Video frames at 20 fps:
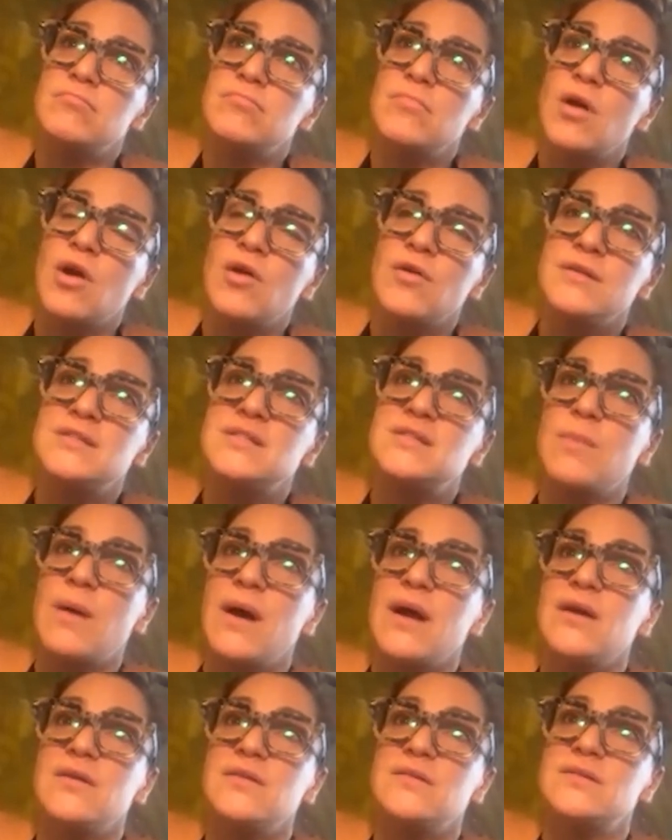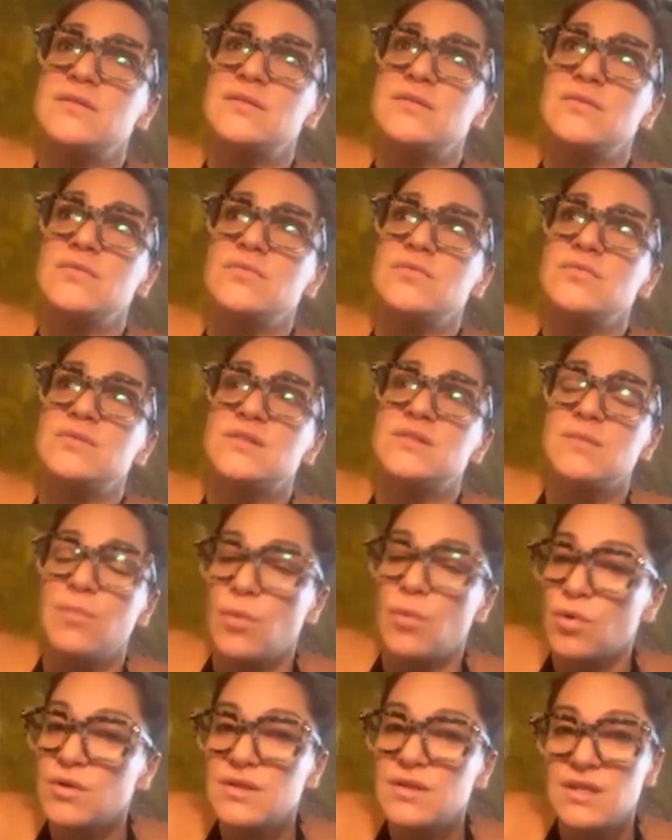are inspired to
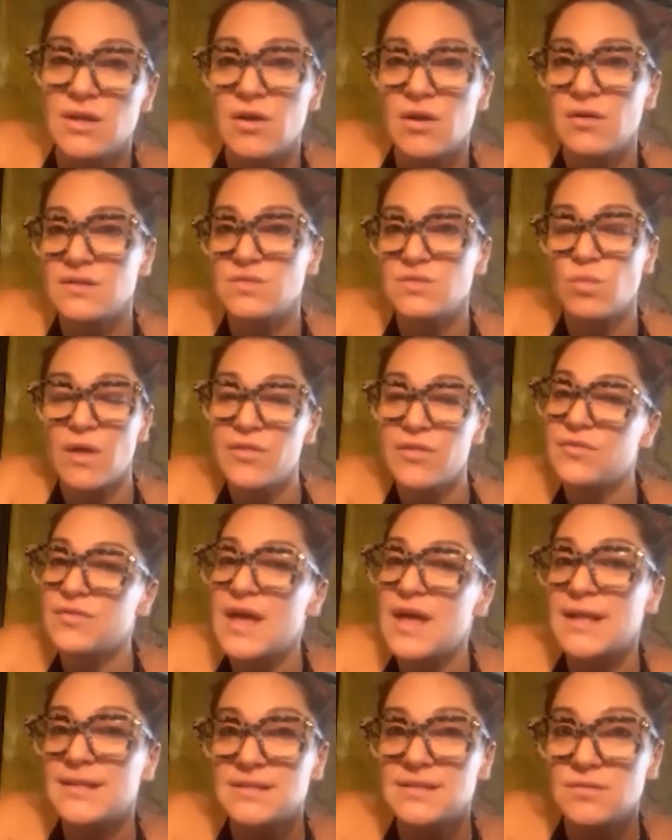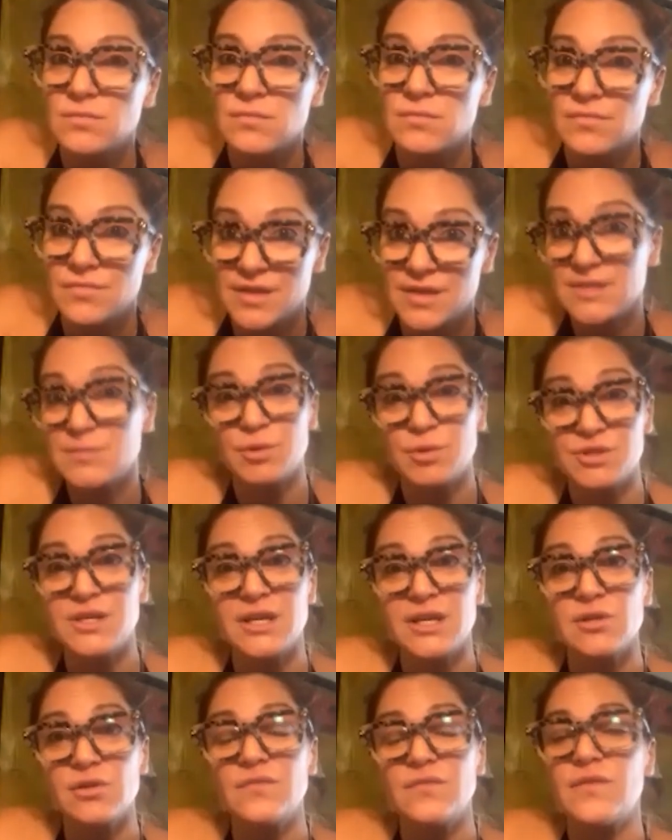support the arts, whether that's this
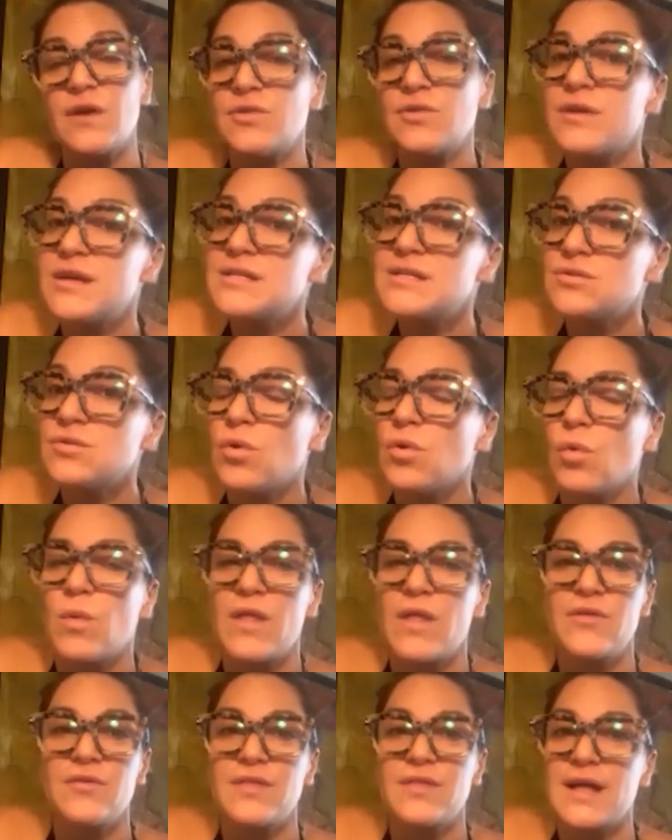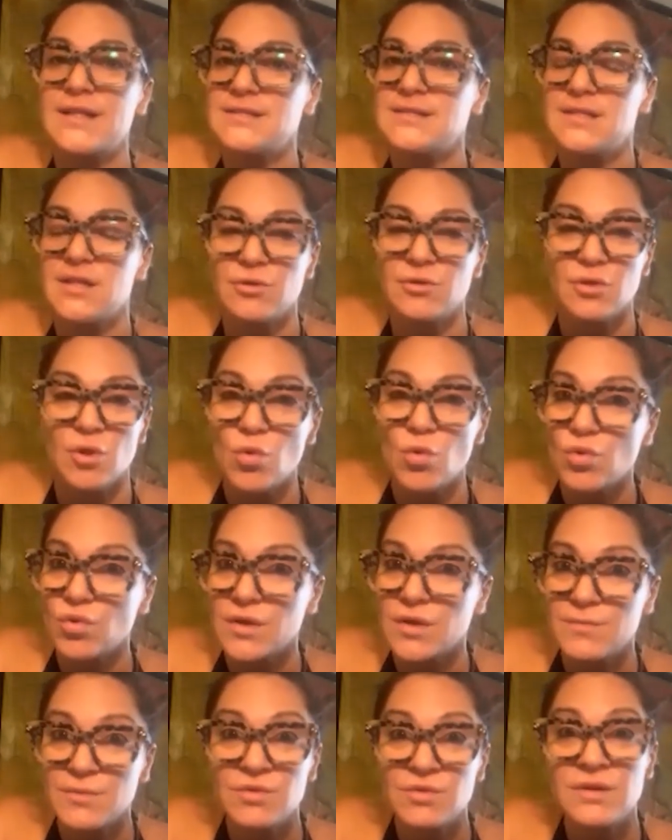particular fundraiser or whether that's their local
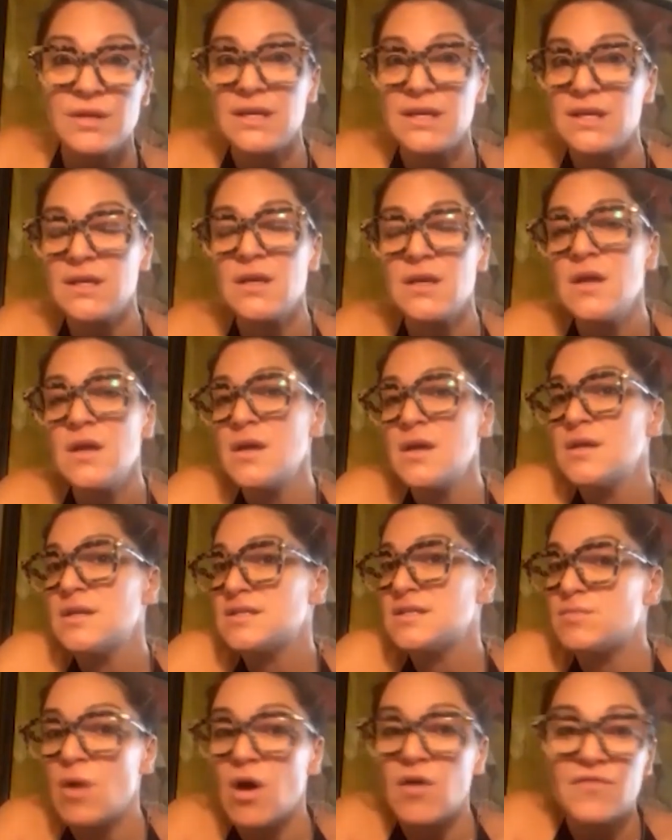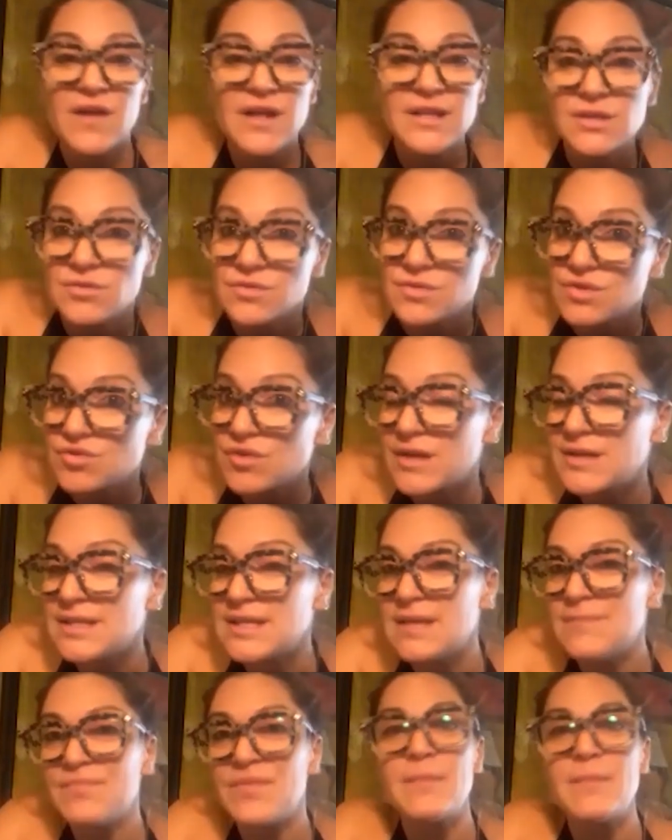community, small venues trying to
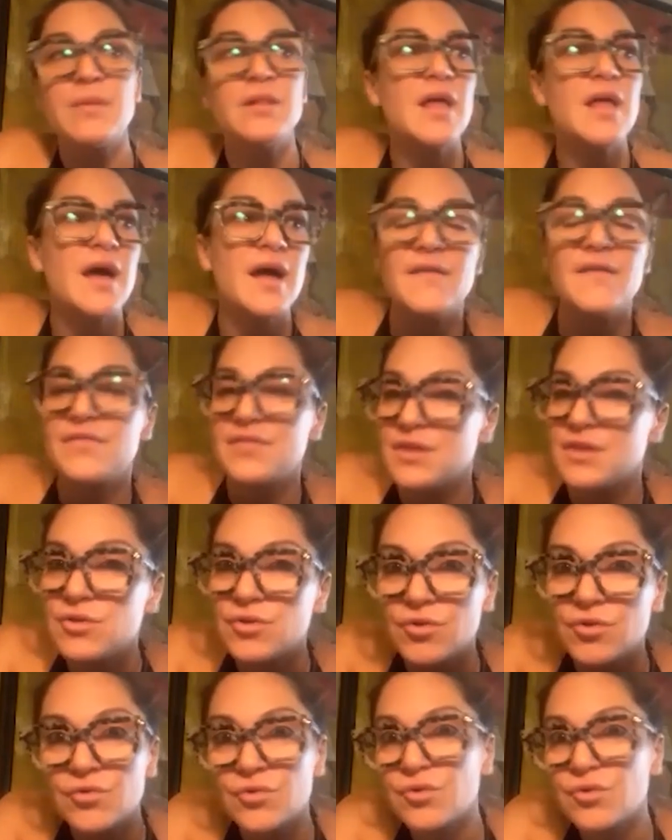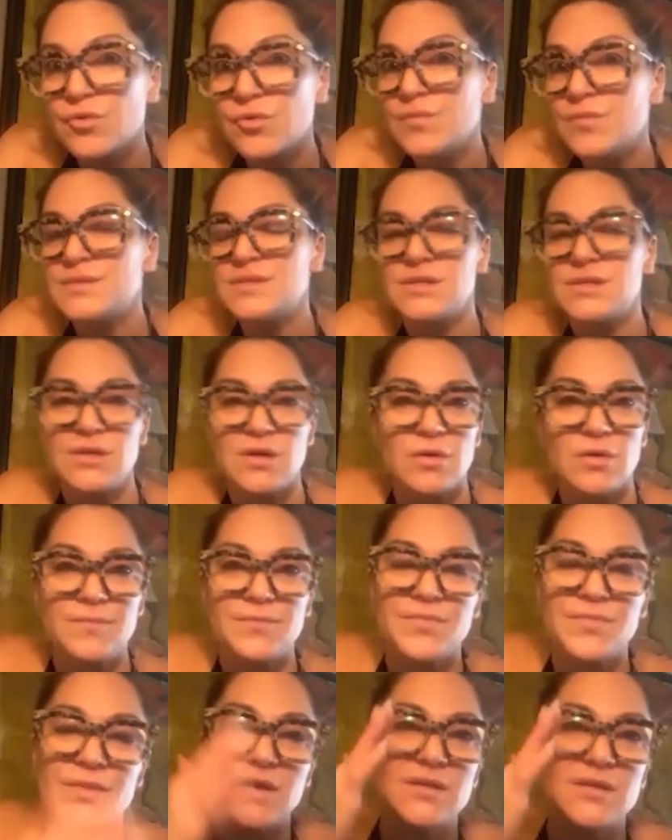keep them alive, theater groups, you
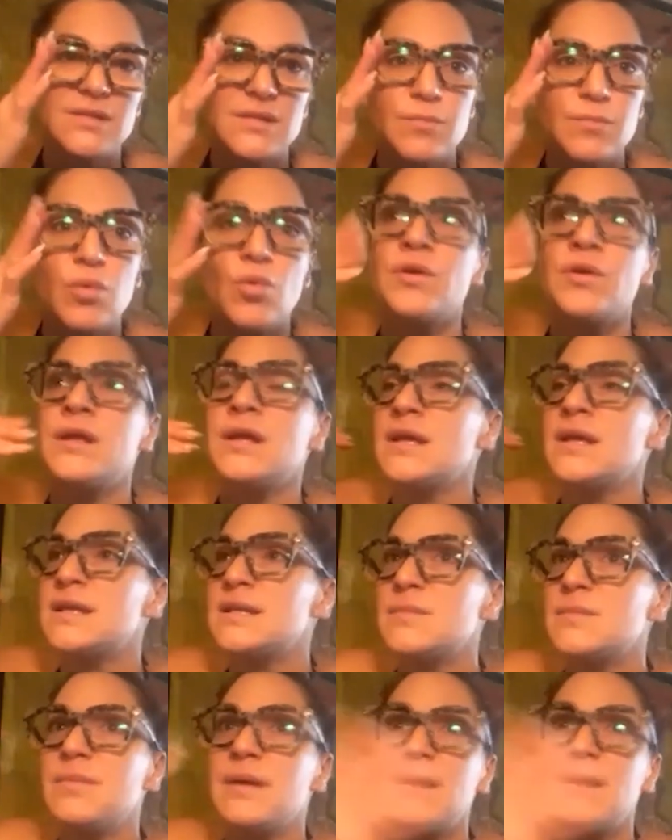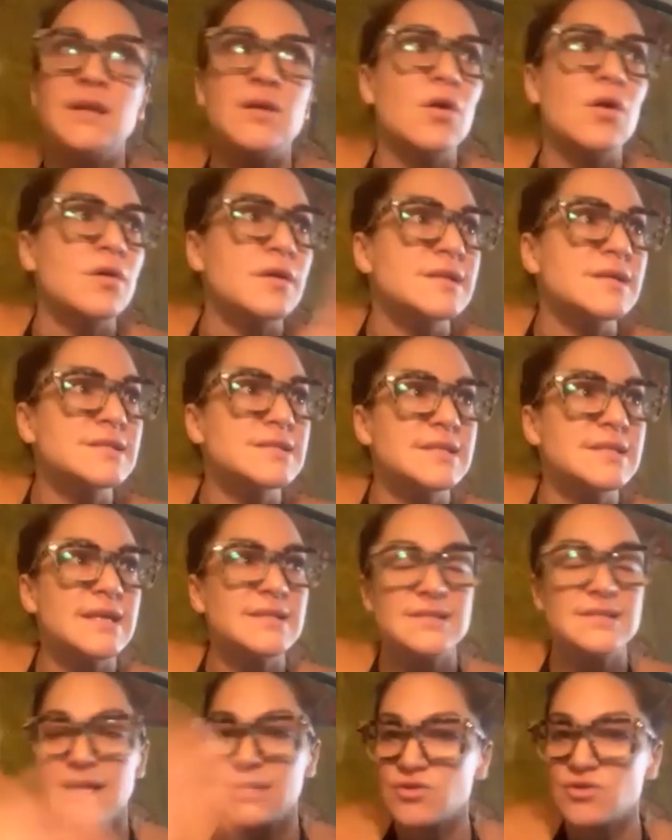know, supporting independent artists
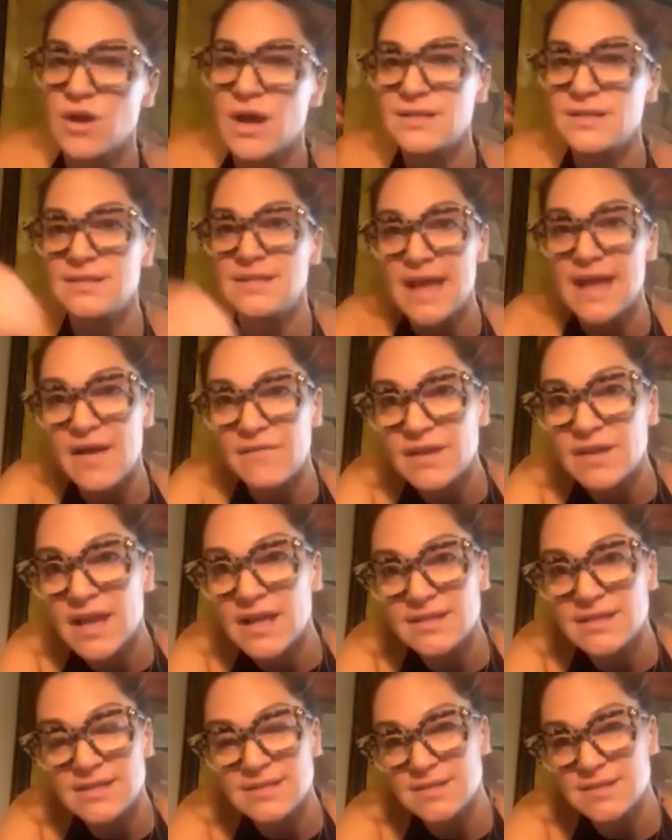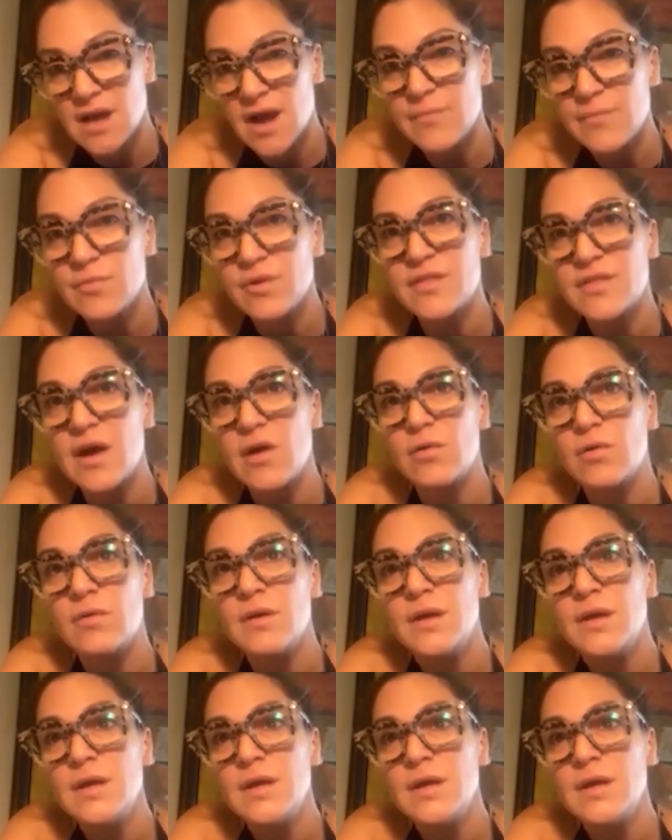as they try to navigate this time without